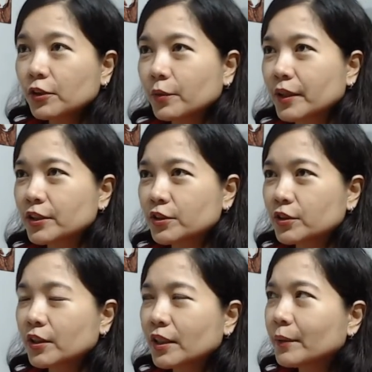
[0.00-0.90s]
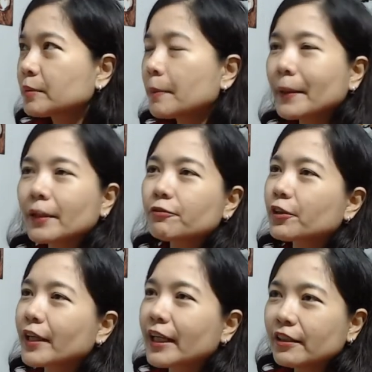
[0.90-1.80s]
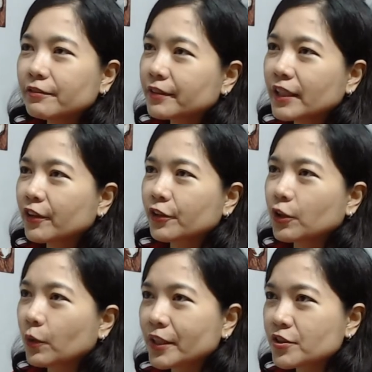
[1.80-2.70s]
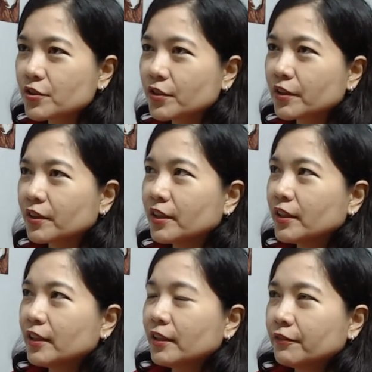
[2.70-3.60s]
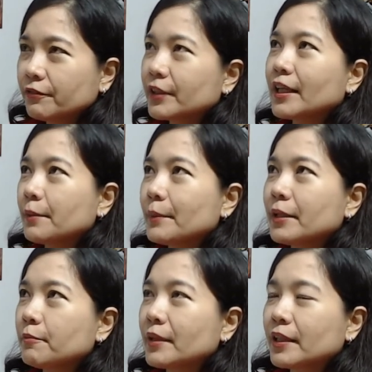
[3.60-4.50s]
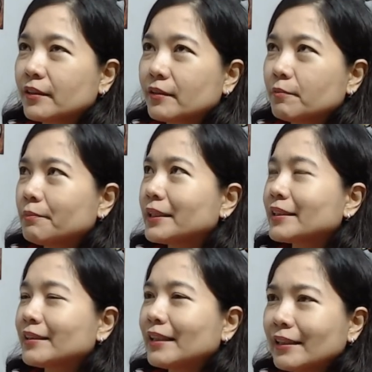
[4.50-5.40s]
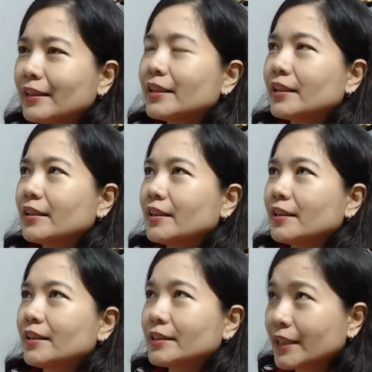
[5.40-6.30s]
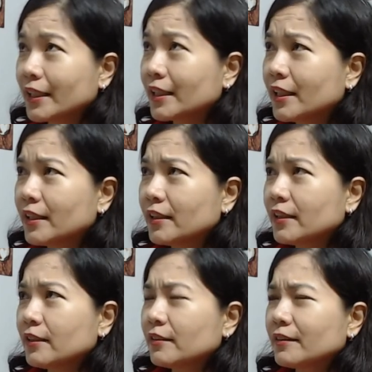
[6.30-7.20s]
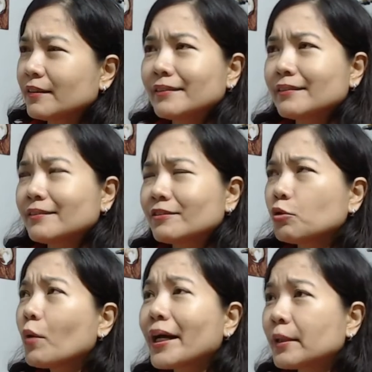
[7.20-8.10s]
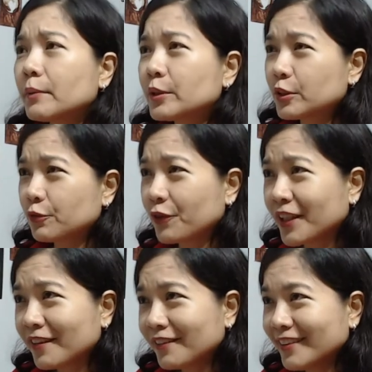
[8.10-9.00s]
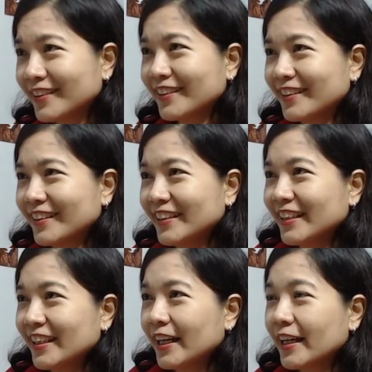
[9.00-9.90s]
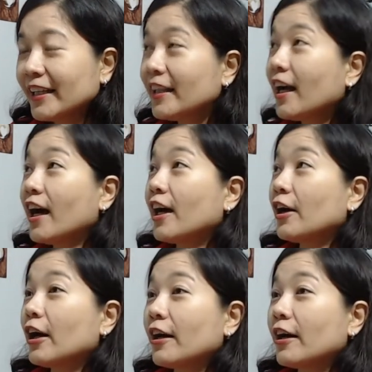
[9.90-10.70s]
question. Mm-hmm. I was prepared for every other question mm-hmm. for the amendment. But then he... He said, do animals feel? And what?